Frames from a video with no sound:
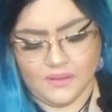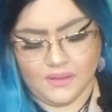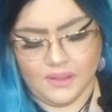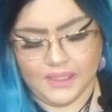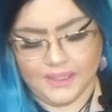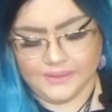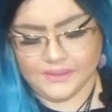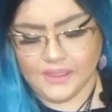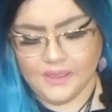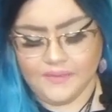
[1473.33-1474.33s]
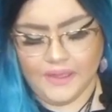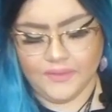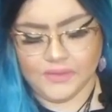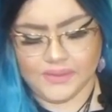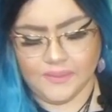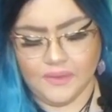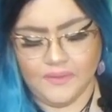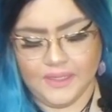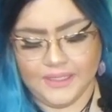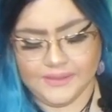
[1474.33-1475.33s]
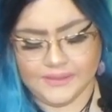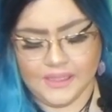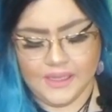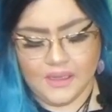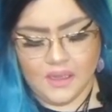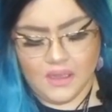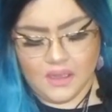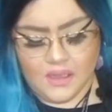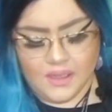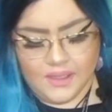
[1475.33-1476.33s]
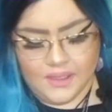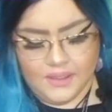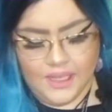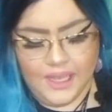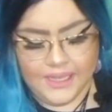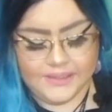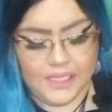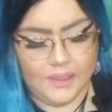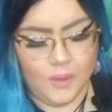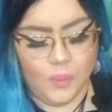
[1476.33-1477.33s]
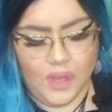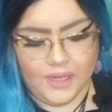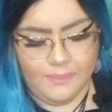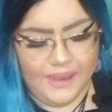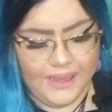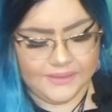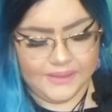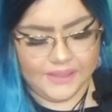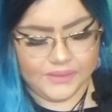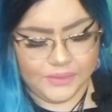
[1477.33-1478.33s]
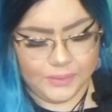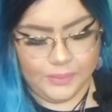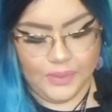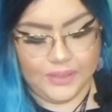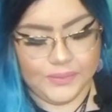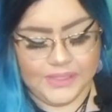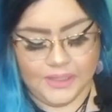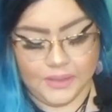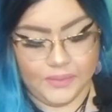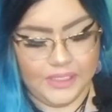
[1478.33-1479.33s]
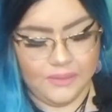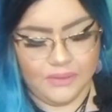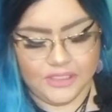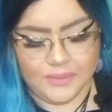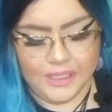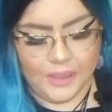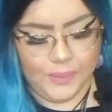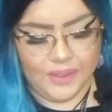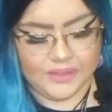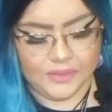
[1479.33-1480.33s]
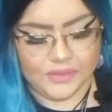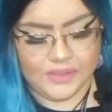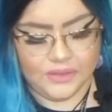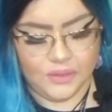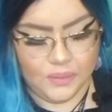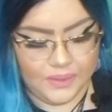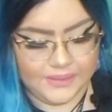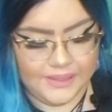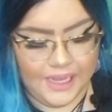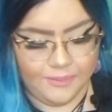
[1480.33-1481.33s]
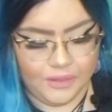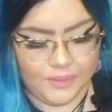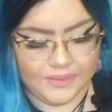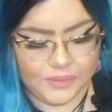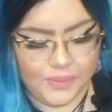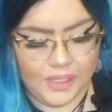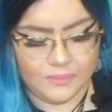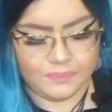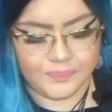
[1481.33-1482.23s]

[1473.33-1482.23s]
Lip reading: Look at this. Five of Swords in reverse. I see a lot of water. Pisces, Cancer, Scorpio. I do see a lot of Libra, Gemini, Aquarius. I also see Taurus, Capricorn as well.